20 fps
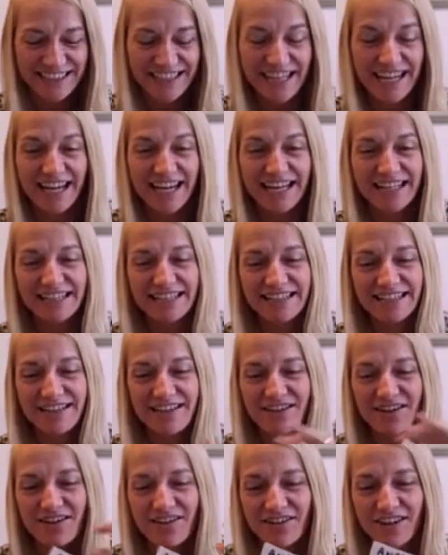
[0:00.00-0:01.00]
I had
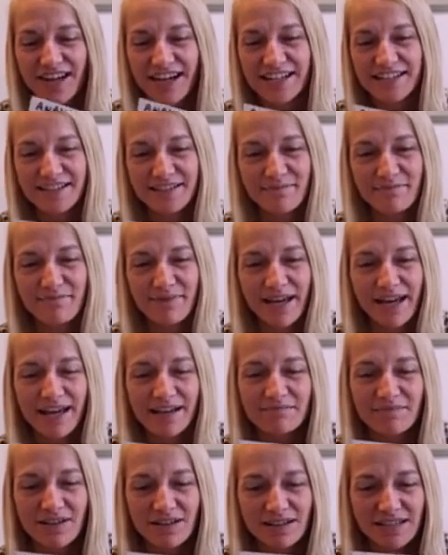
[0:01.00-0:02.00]
all kinds of
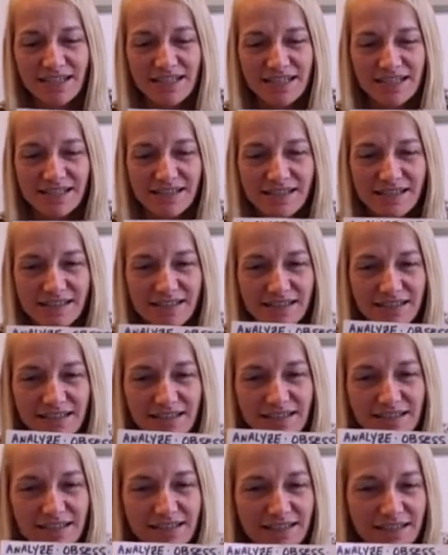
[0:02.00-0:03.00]
bad monkeys.
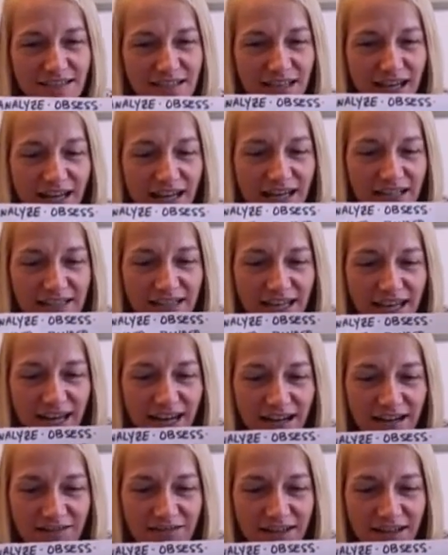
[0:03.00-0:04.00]
I had the
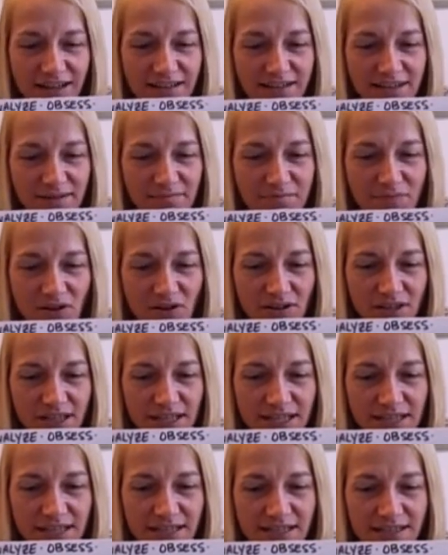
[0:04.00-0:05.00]
analyzing
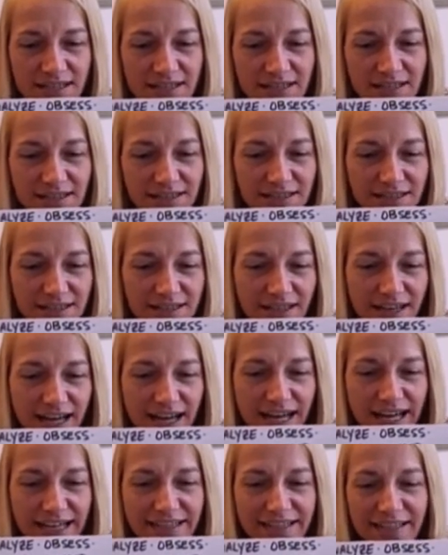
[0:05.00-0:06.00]
monkeys.
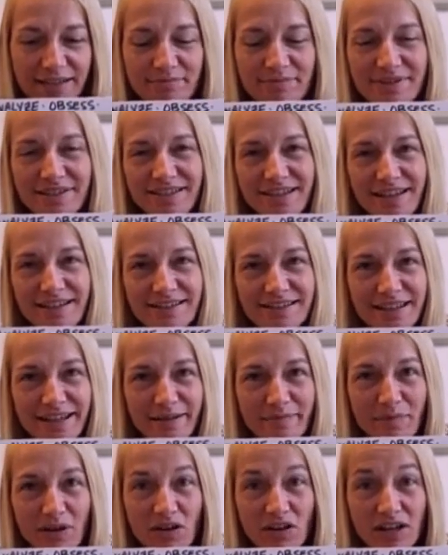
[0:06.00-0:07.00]
I had the
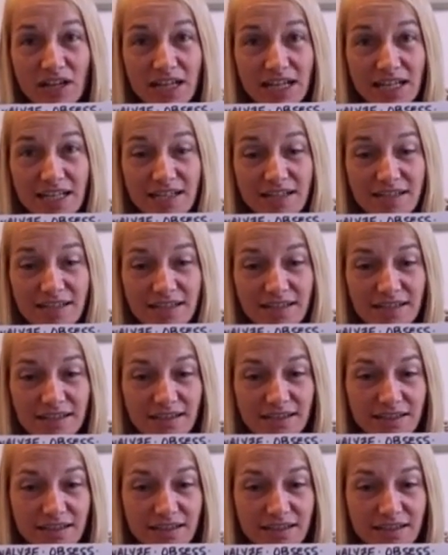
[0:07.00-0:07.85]
obsessing monkeys.